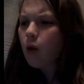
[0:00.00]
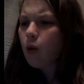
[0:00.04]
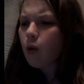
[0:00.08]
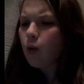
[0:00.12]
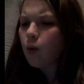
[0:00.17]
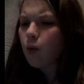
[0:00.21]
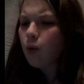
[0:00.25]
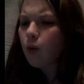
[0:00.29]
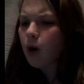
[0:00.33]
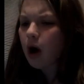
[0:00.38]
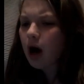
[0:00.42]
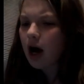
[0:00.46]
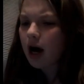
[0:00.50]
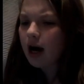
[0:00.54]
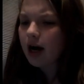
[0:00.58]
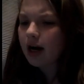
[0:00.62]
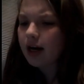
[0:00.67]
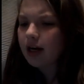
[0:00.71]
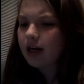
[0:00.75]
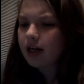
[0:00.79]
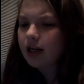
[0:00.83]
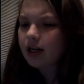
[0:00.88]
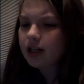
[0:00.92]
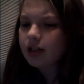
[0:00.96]

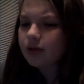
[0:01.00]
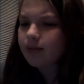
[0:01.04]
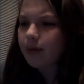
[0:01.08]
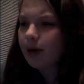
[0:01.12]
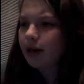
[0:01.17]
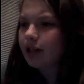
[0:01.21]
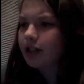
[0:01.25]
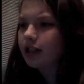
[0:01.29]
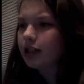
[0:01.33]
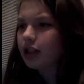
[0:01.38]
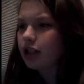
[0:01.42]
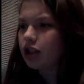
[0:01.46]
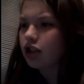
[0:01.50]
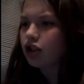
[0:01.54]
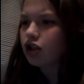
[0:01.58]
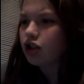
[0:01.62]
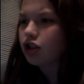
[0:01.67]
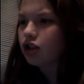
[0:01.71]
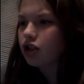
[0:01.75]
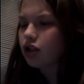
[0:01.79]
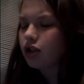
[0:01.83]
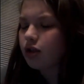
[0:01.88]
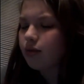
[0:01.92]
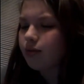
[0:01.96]
Why is my
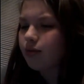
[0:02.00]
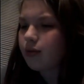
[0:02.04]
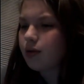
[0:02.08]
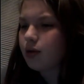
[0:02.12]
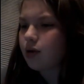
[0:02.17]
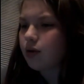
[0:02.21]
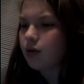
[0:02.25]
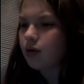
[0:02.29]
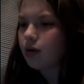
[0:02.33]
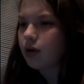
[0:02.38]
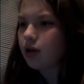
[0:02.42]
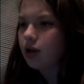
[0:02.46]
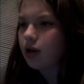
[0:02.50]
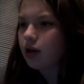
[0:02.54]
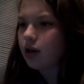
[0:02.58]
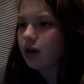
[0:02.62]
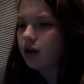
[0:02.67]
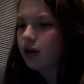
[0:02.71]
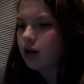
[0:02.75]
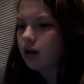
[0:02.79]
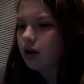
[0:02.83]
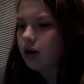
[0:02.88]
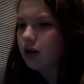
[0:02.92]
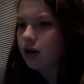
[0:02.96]
sister's
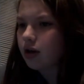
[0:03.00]
computer...